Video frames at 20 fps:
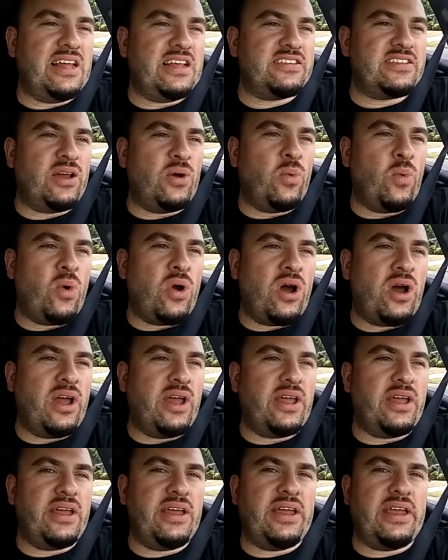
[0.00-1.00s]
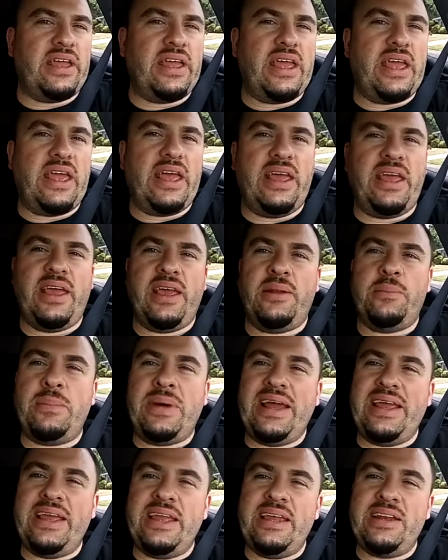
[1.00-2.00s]
as I want, and
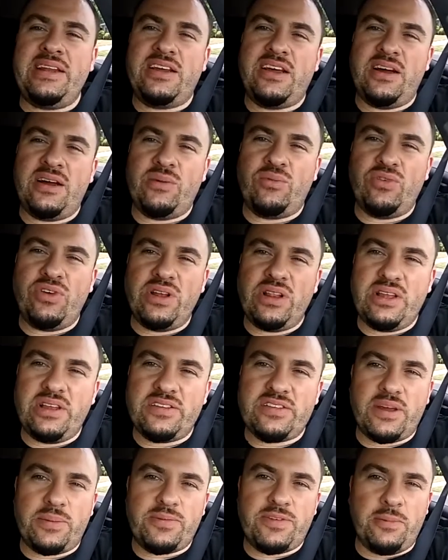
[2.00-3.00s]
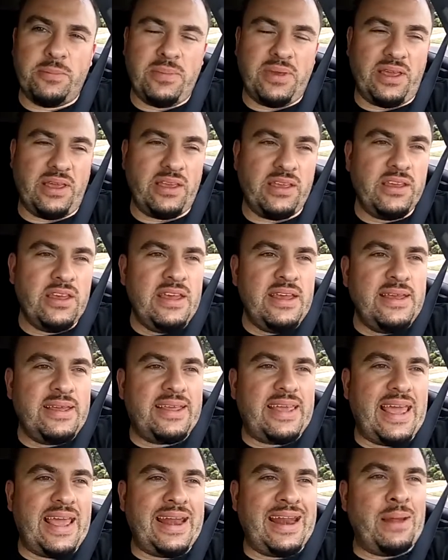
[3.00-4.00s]
my income really is up to me.
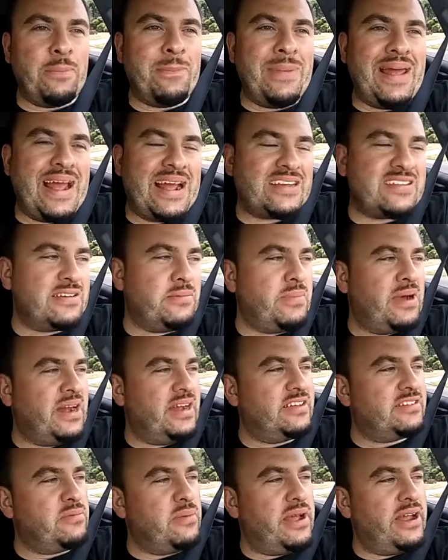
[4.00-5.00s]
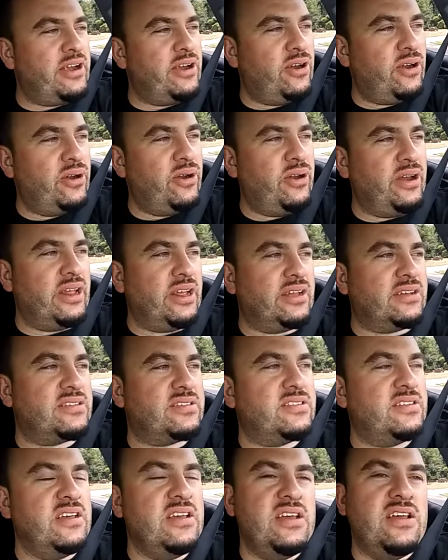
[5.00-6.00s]
Can I maximize my
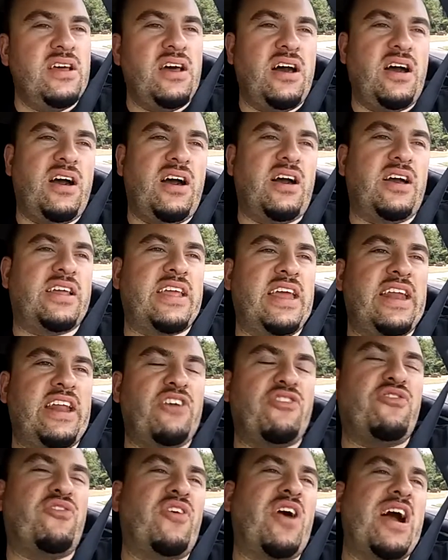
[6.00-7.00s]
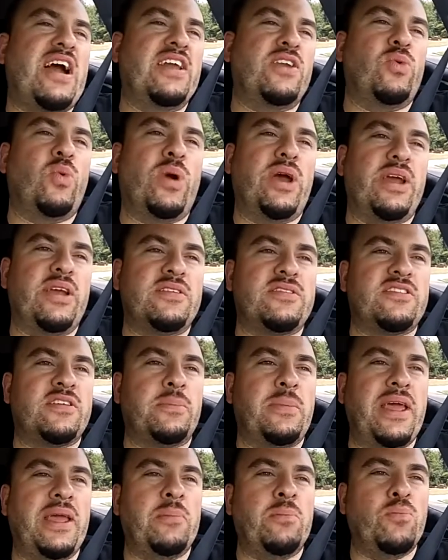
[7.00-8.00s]
earnings? Can I find ways to
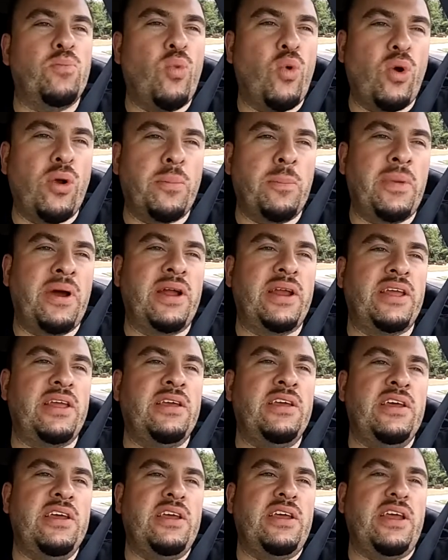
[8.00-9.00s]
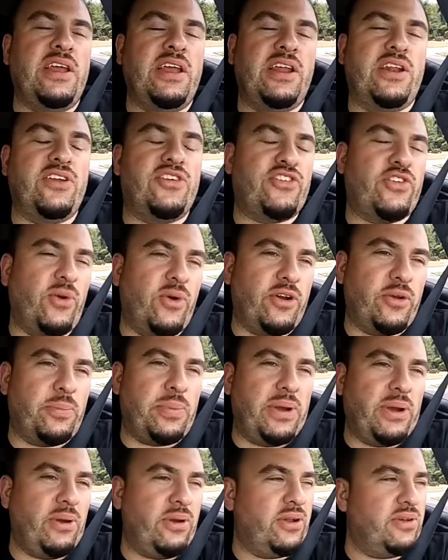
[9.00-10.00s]
make more money in a shorter
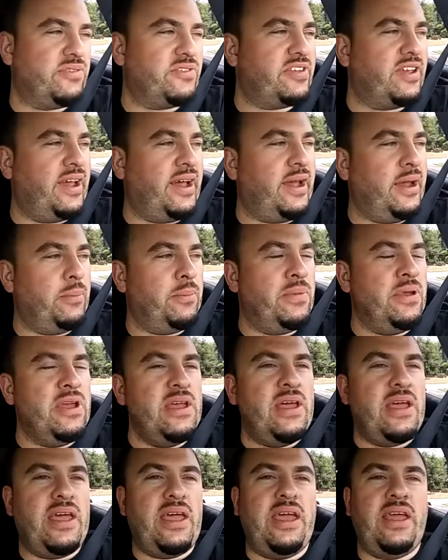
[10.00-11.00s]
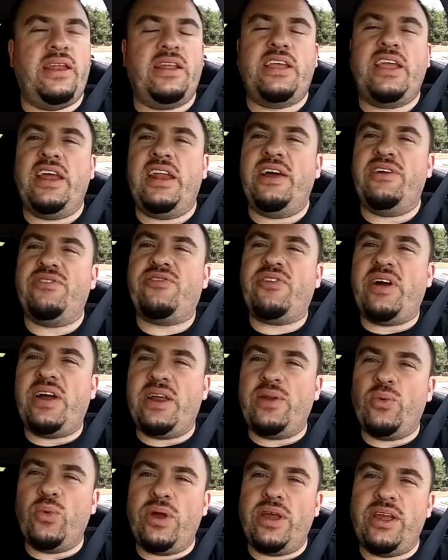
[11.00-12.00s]
period of time? And can I
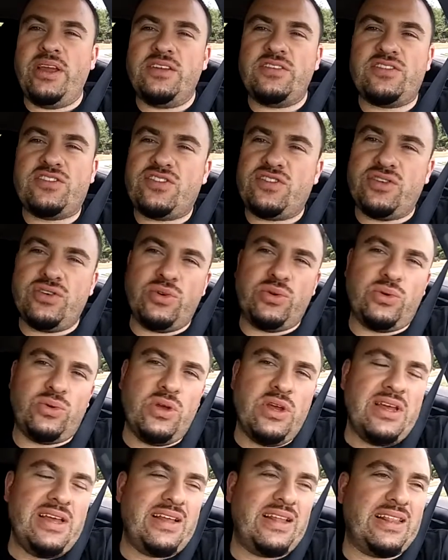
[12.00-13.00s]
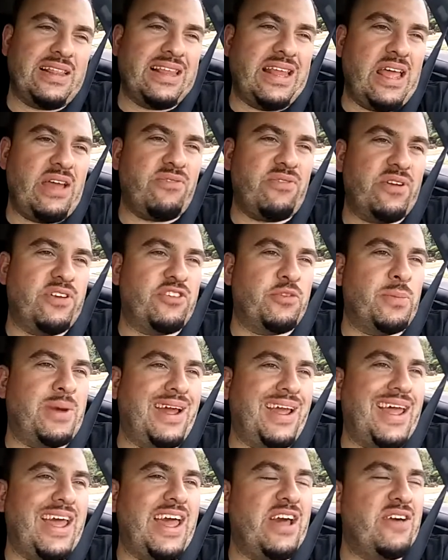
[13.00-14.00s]
find ways to leverage
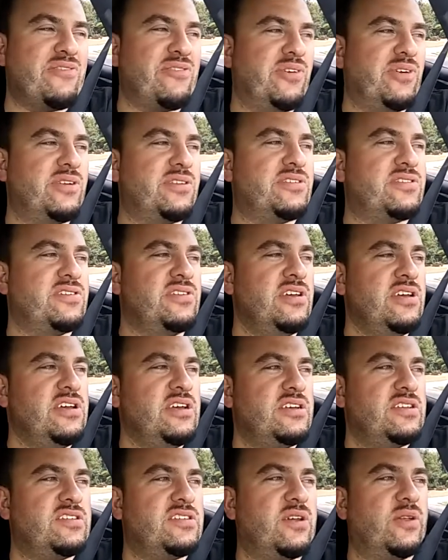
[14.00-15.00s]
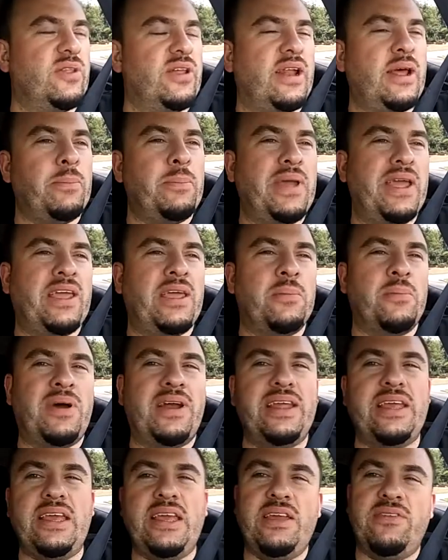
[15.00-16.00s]
my efforts so that I'm making
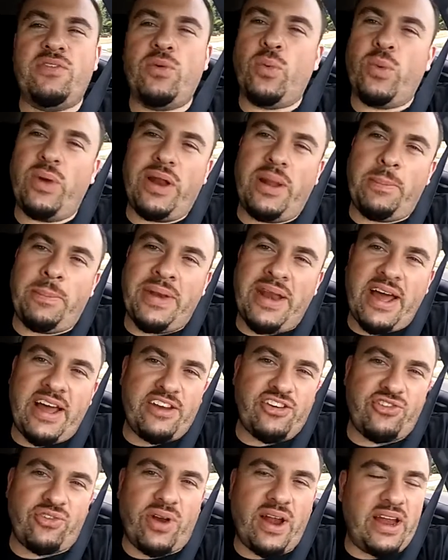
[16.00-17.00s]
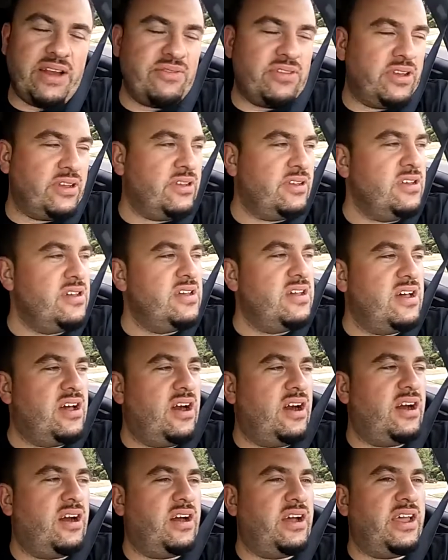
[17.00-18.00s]
money even when I'm not driving?
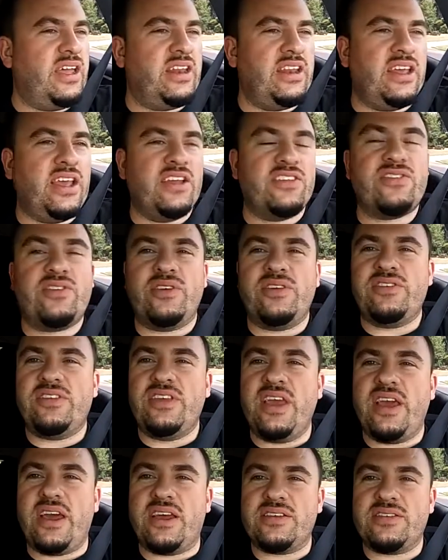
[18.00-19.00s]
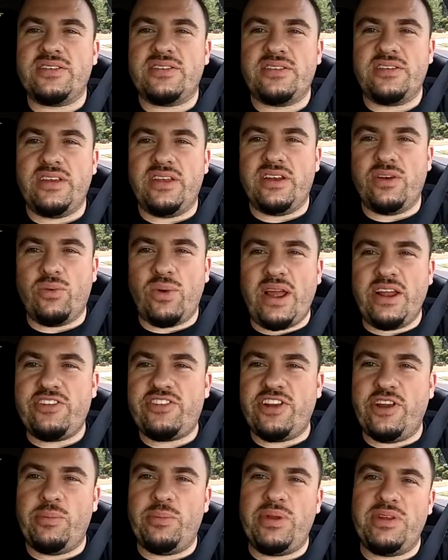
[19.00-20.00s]
And the answer is yes. In the
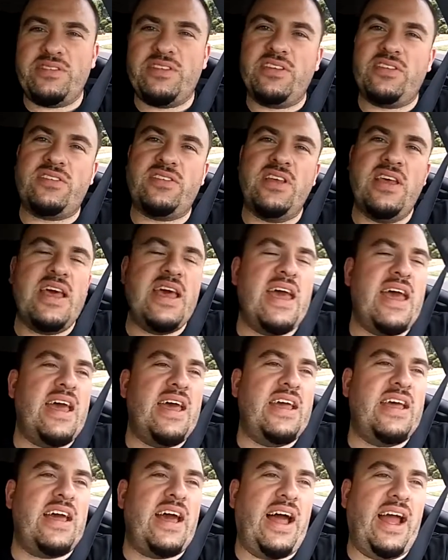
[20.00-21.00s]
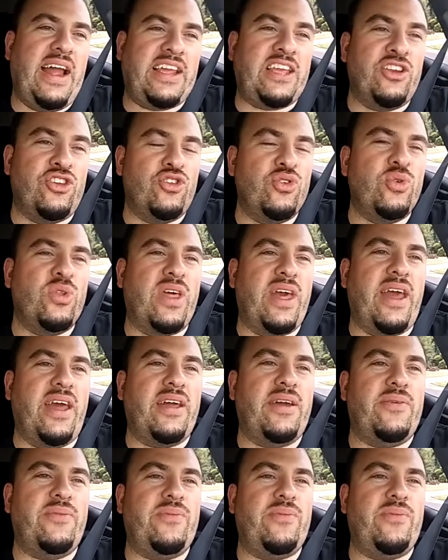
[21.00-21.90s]
rideshare business, I can do that,